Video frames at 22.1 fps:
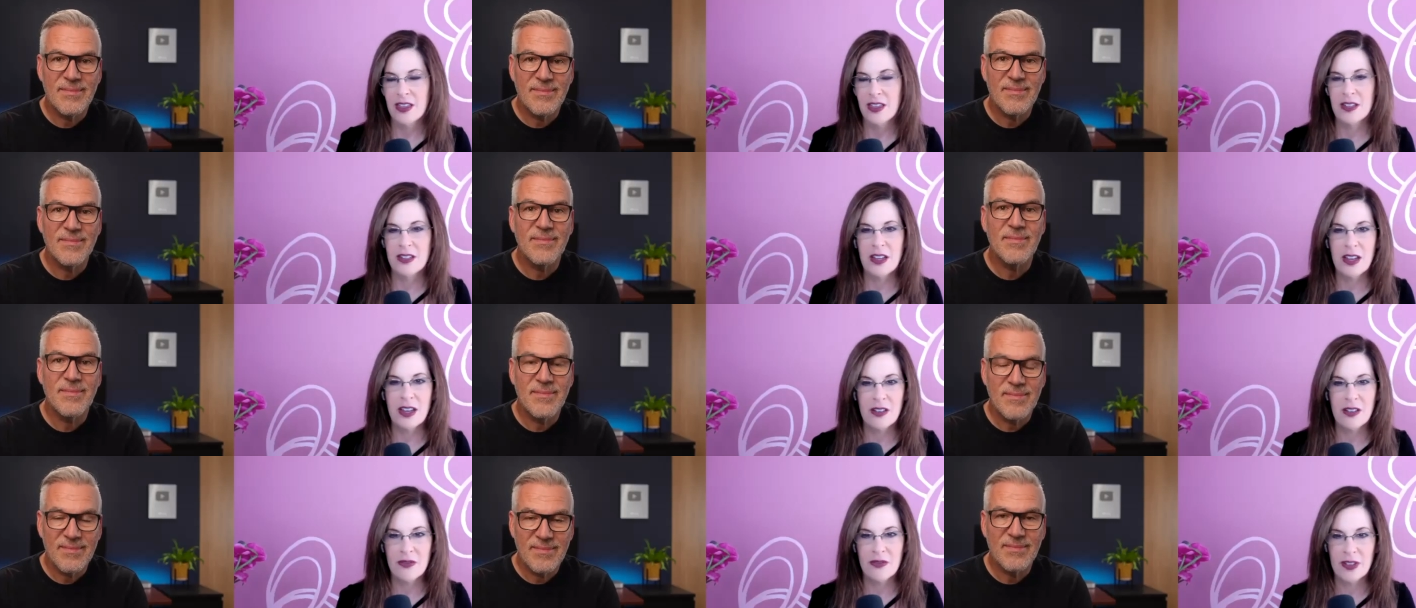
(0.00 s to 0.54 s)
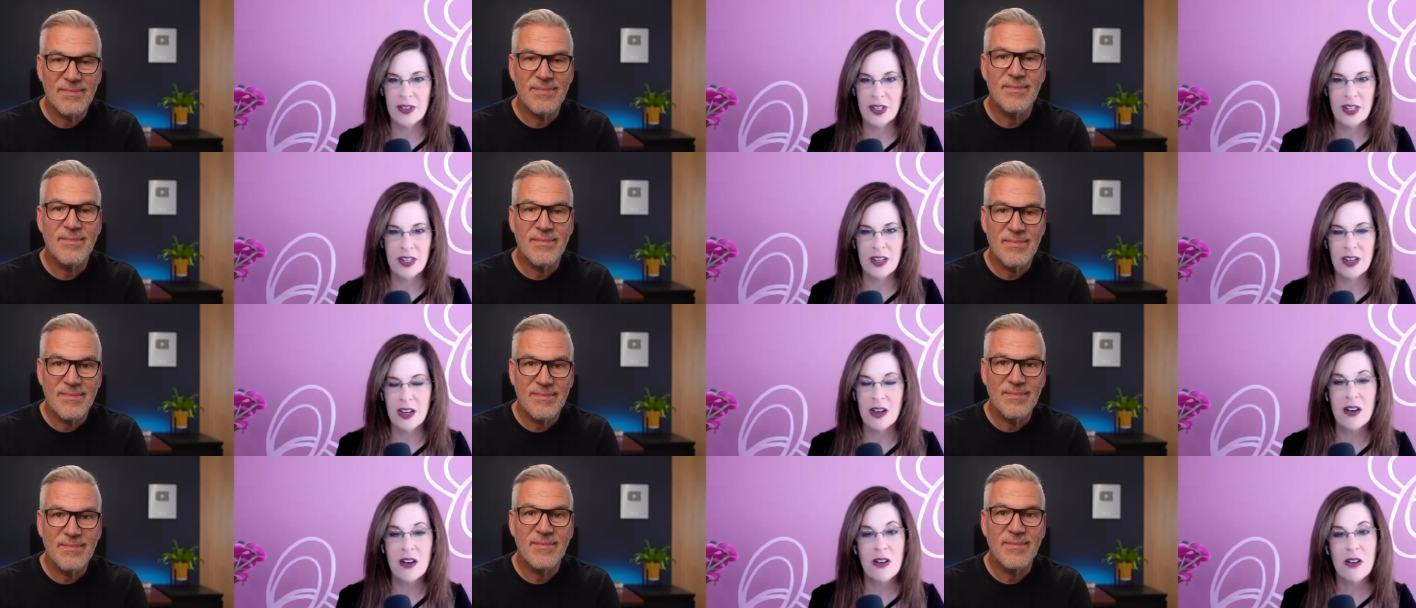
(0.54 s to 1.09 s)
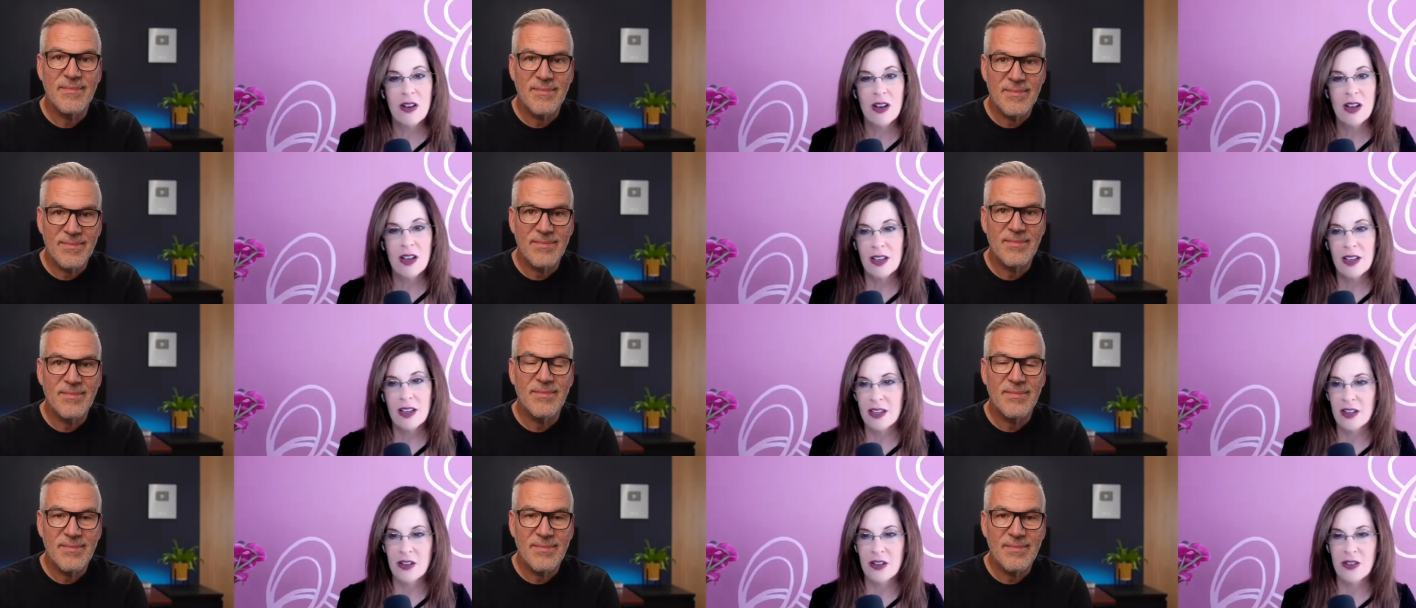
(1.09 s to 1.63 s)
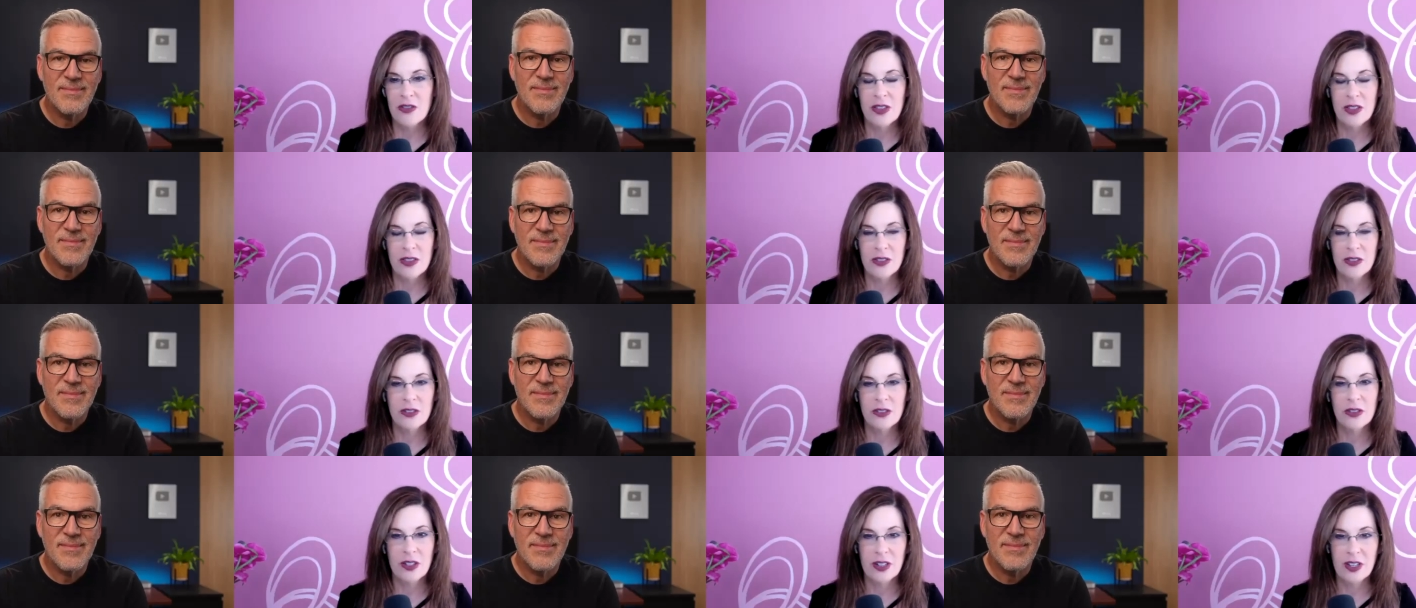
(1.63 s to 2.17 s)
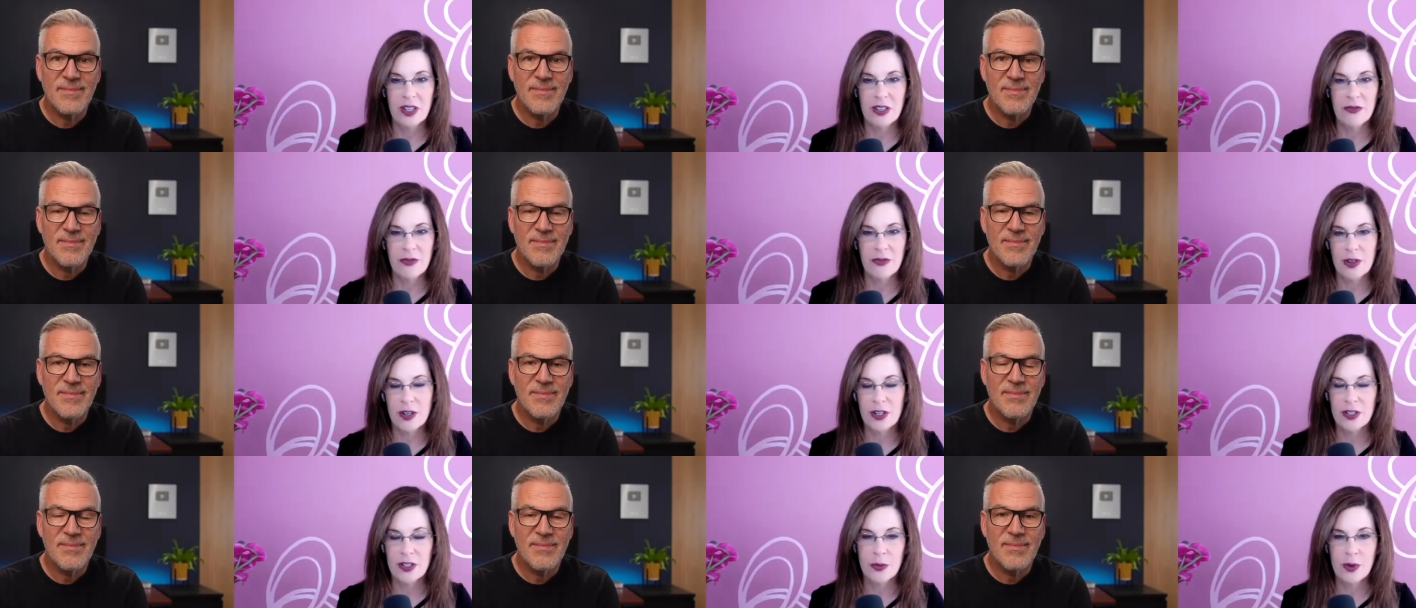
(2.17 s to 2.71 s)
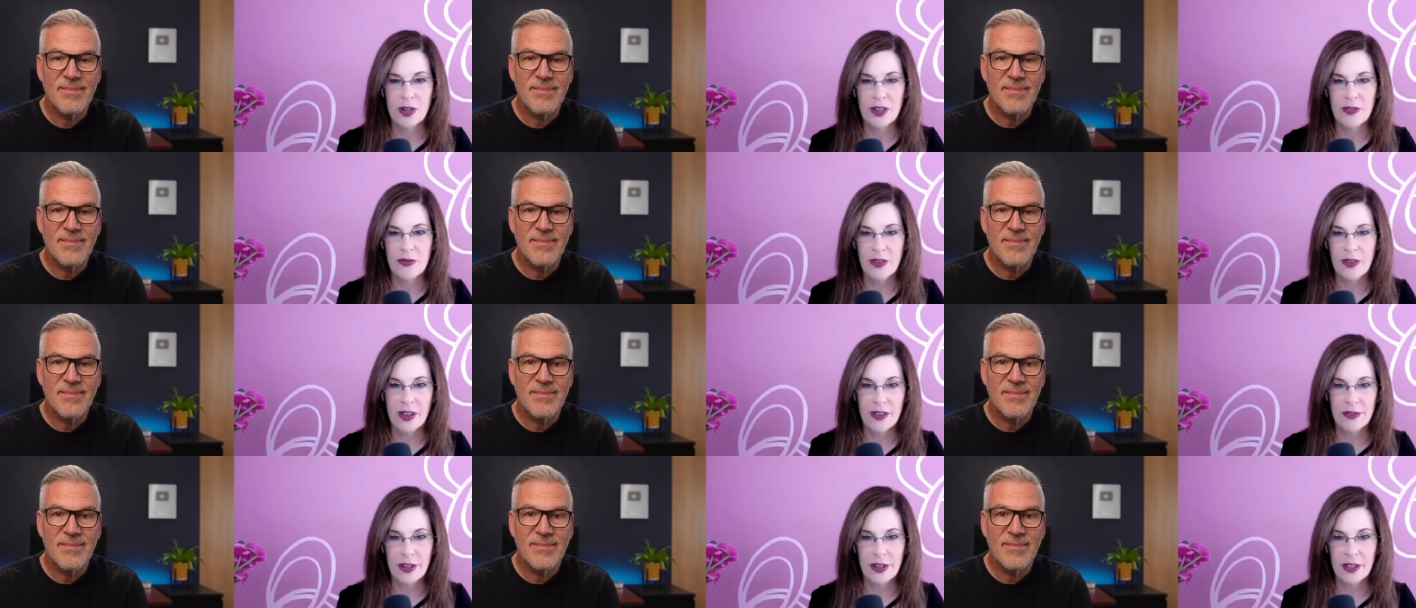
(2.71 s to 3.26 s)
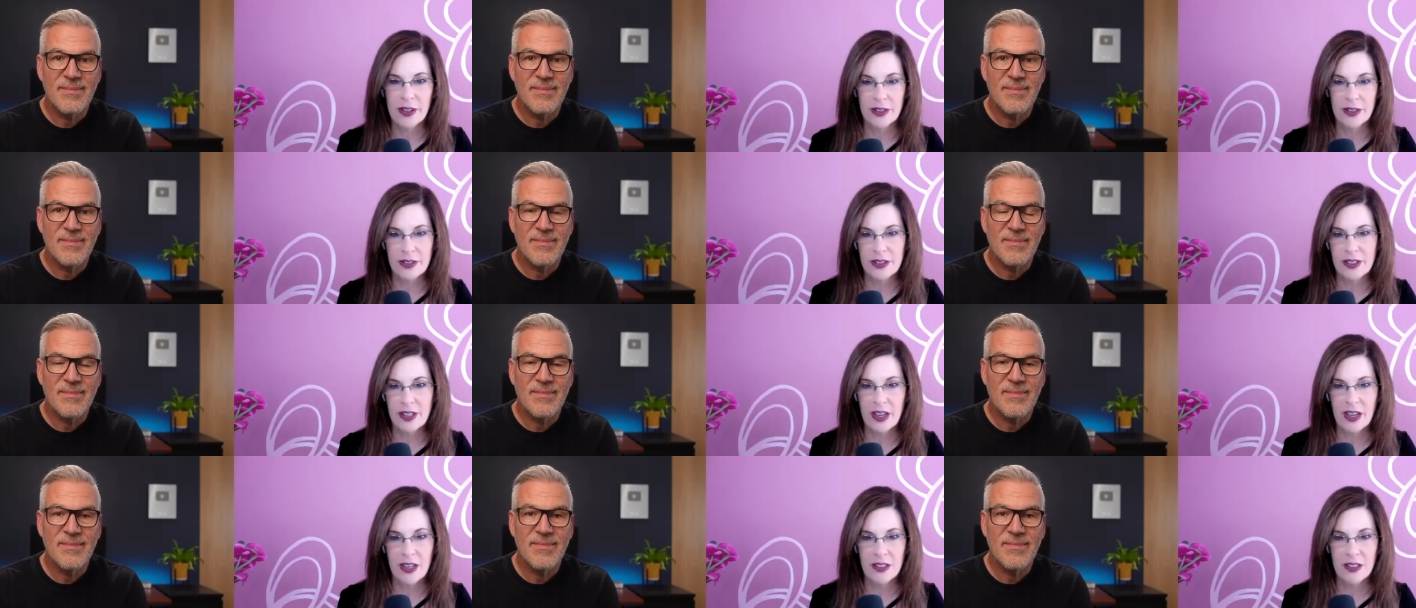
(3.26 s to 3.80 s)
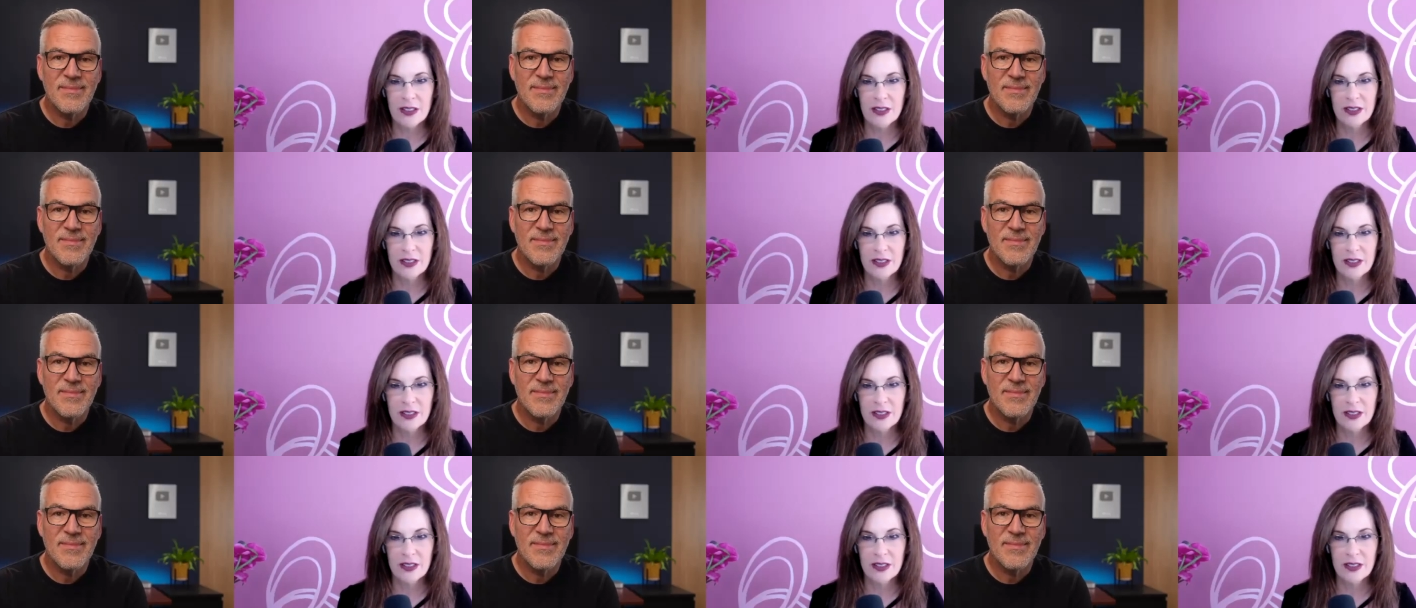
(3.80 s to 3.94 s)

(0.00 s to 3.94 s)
Speaker 1: They take a video, you know, then they're looking for a $25 sale.